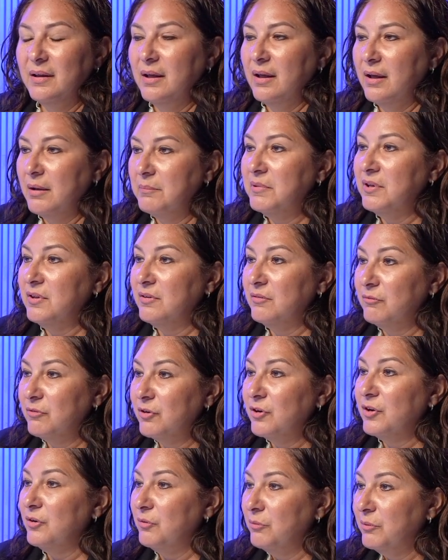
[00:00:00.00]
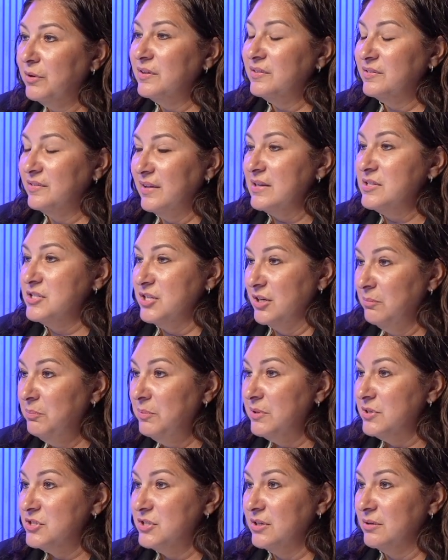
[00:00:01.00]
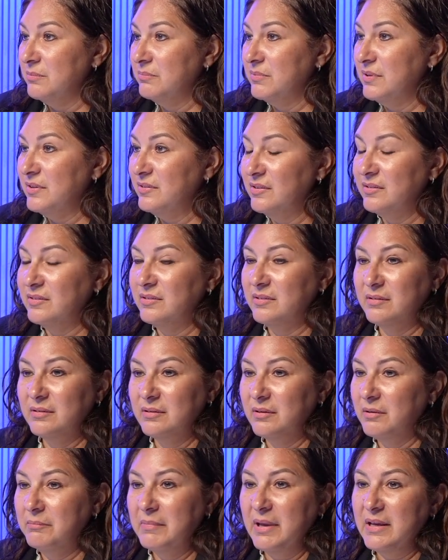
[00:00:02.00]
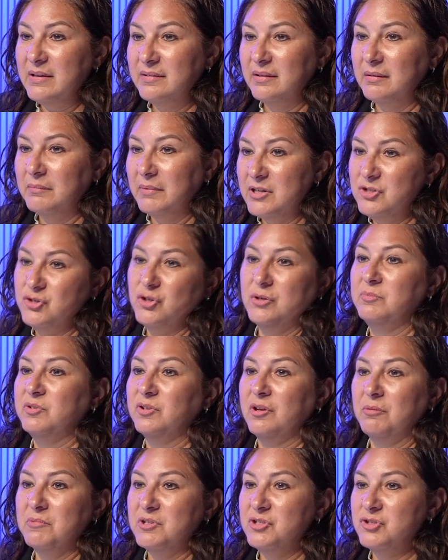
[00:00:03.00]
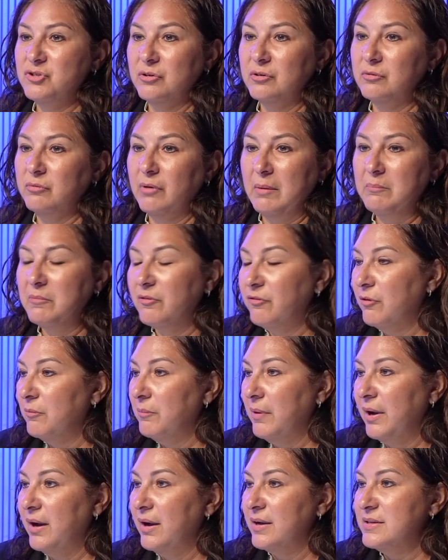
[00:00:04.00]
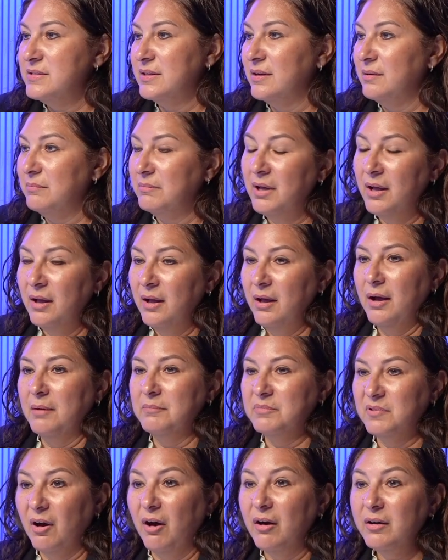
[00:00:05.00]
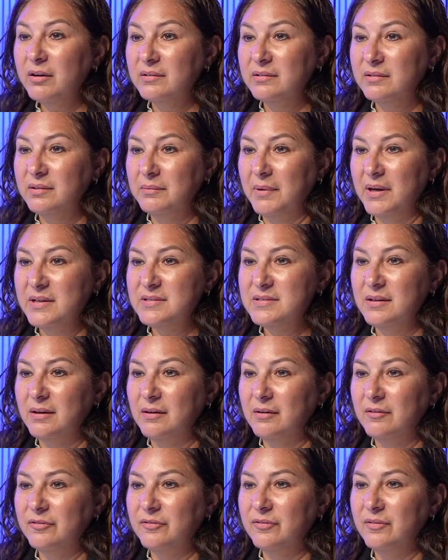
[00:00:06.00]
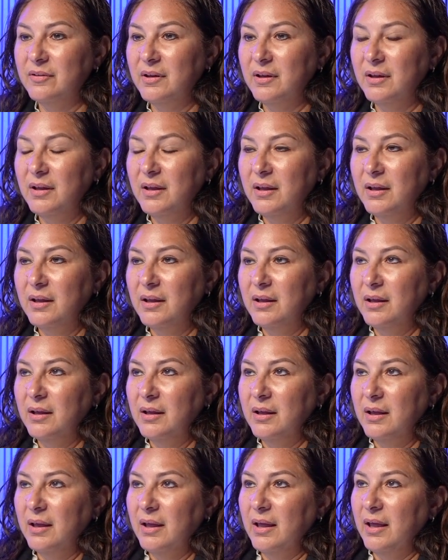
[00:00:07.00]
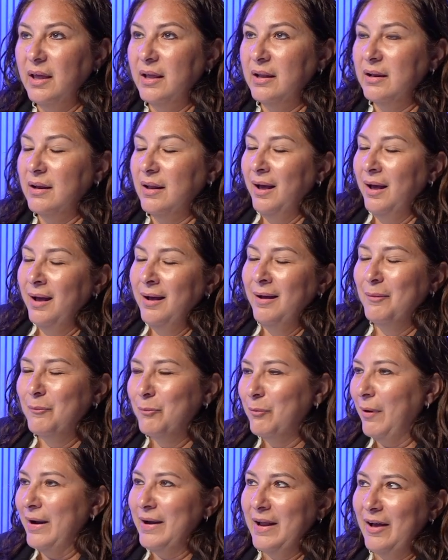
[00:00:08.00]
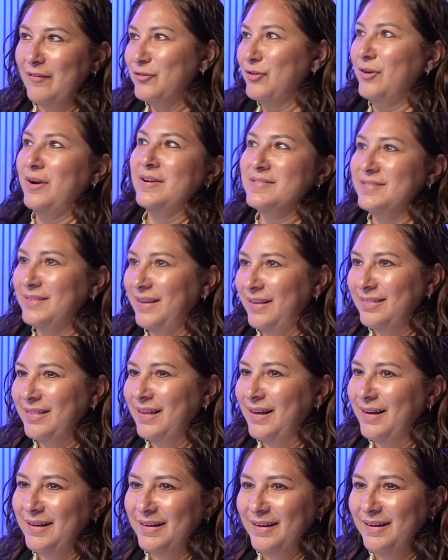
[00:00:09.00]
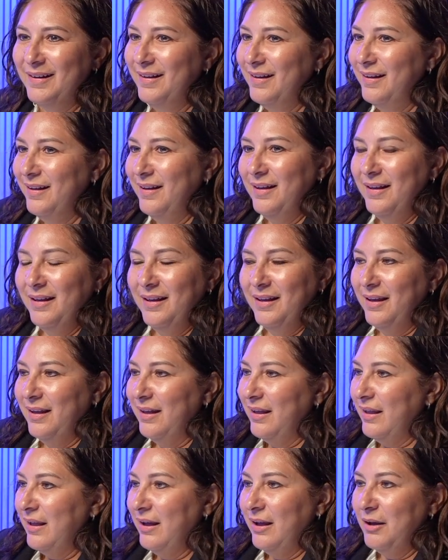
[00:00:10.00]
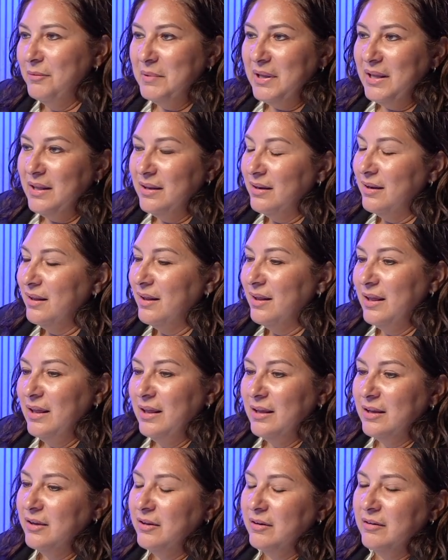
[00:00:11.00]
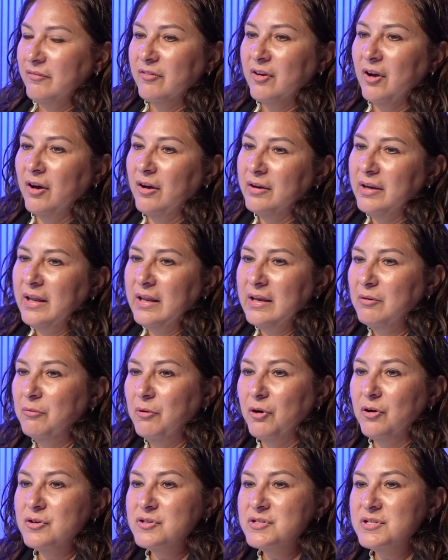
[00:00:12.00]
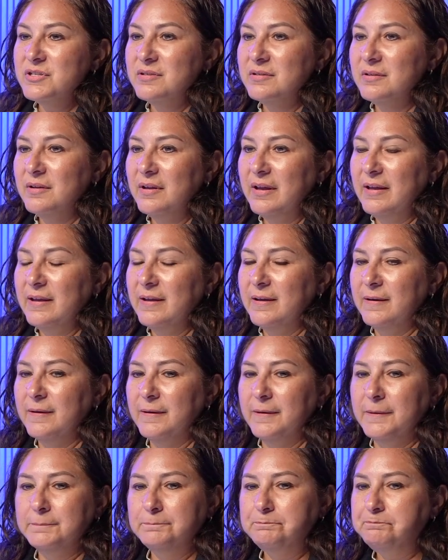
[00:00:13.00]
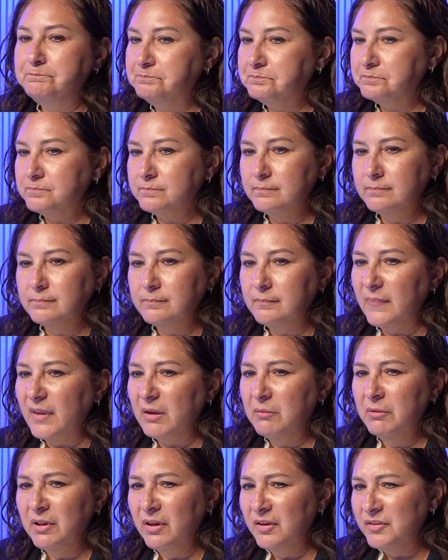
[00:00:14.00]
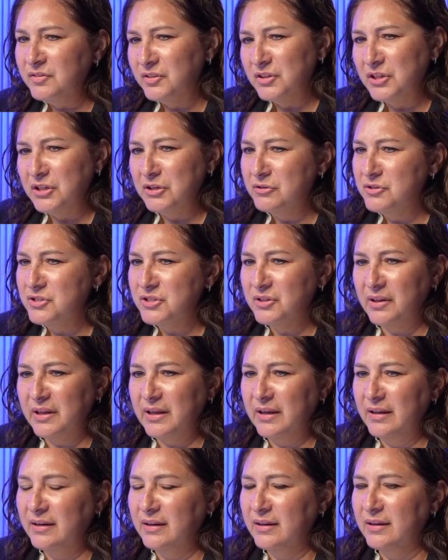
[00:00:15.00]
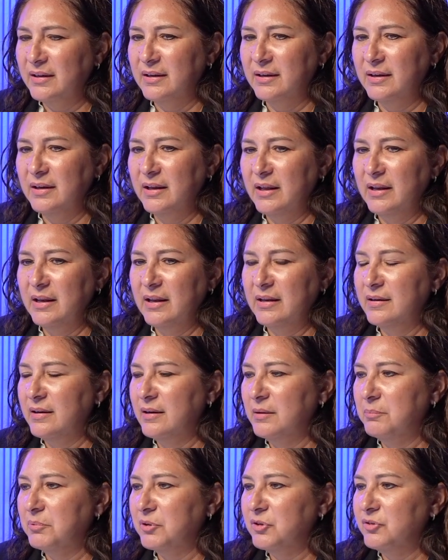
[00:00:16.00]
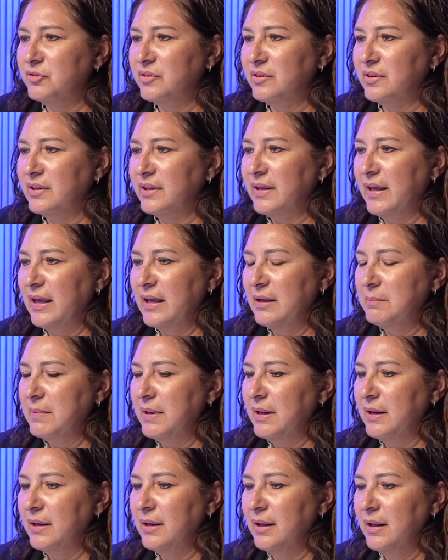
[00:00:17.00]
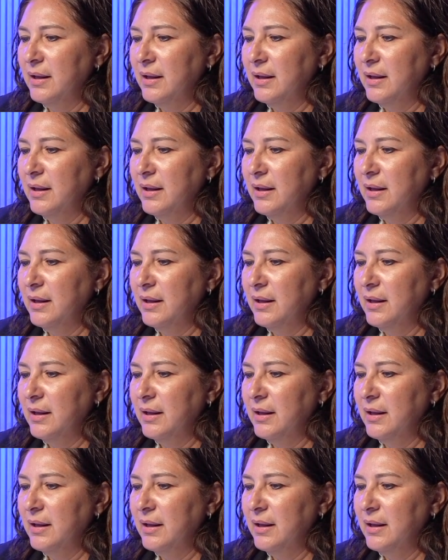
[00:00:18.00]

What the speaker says: We're gonna win a state championship. This is amazing. My dream's coming true right before my eyes. And I'm talking to myself. And right after I said that, it couldn't have gone any worse. And we lost a huge lead and ended up losing the game. And